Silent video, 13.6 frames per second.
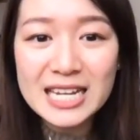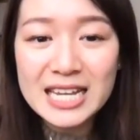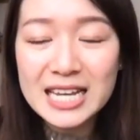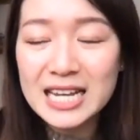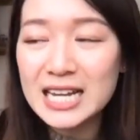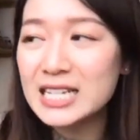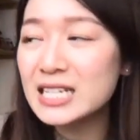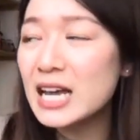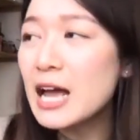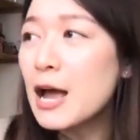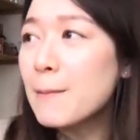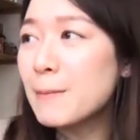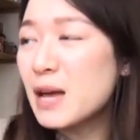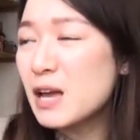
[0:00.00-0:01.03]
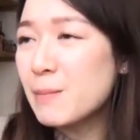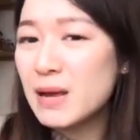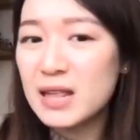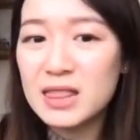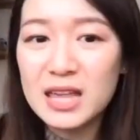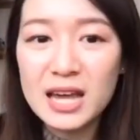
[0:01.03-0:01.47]
need.
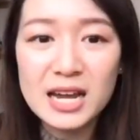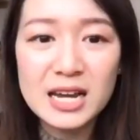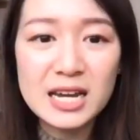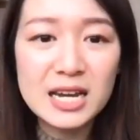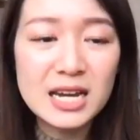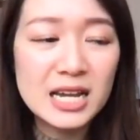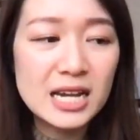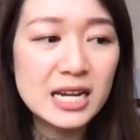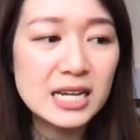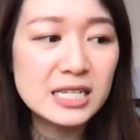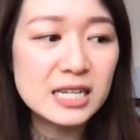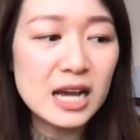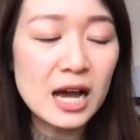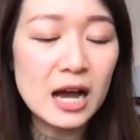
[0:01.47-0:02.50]
Maybe they need